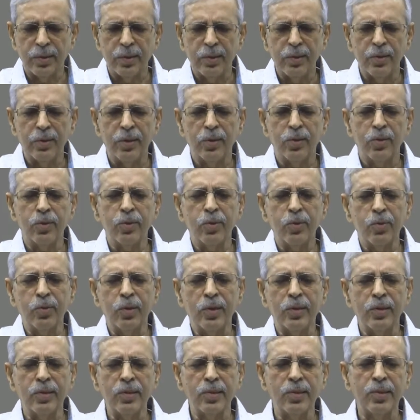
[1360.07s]
In order to
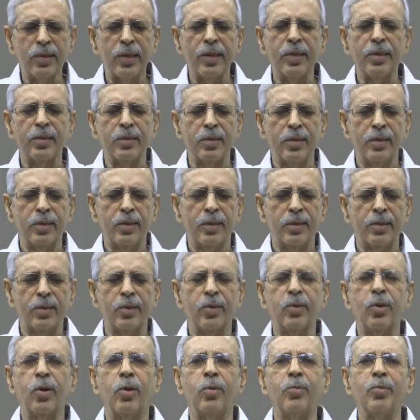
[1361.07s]
understand the
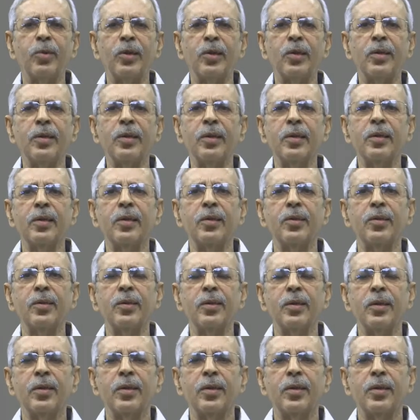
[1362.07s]
common linkage,